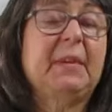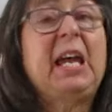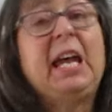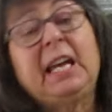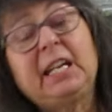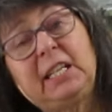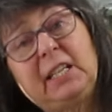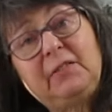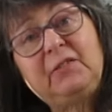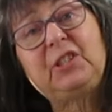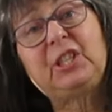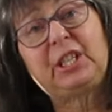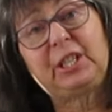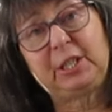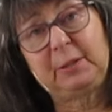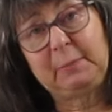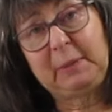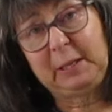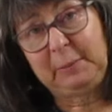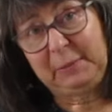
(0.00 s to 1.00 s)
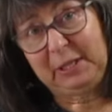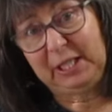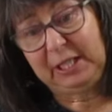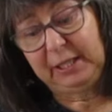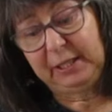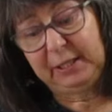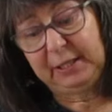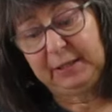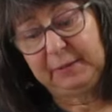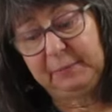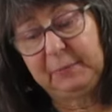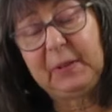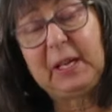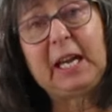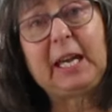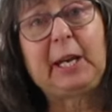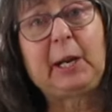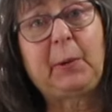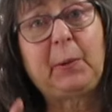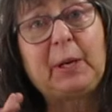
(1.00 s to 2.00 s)
and I've changed my mind.
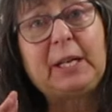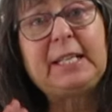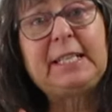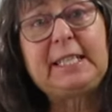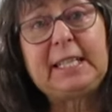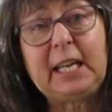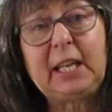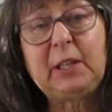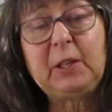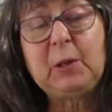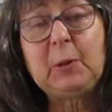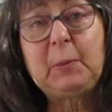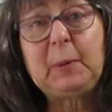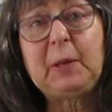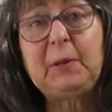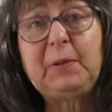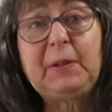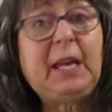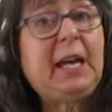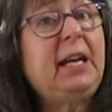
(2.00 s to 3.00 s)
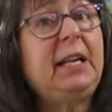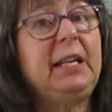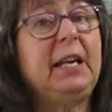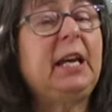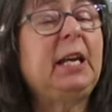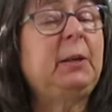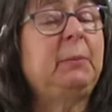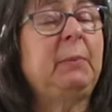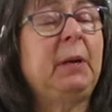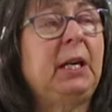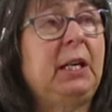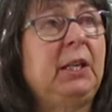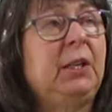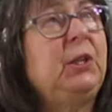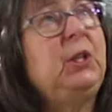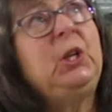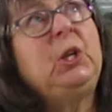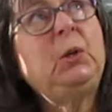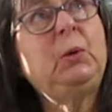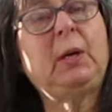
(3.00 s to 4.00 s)
And I want to tell you about that and my
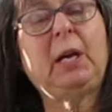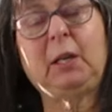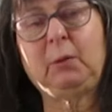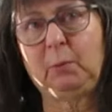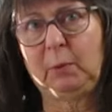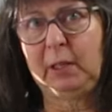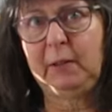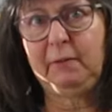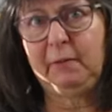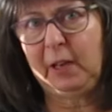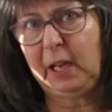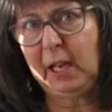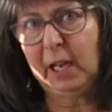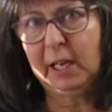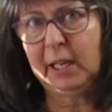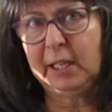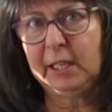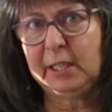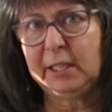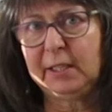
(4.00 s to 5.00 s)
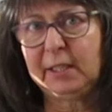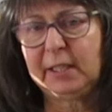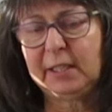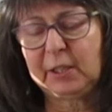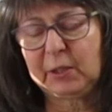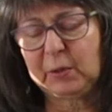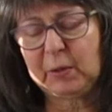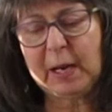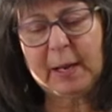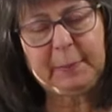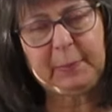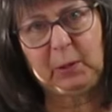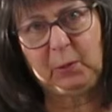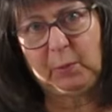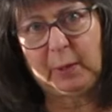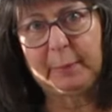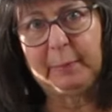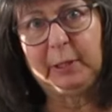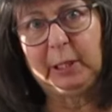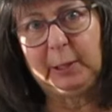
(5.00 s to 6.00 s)
new and revised scrap and
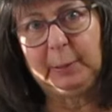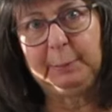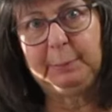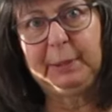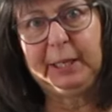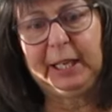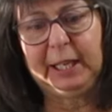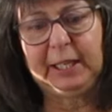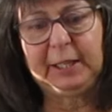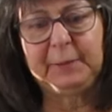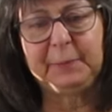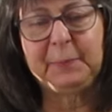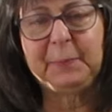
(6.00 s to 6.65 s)
remnant plan.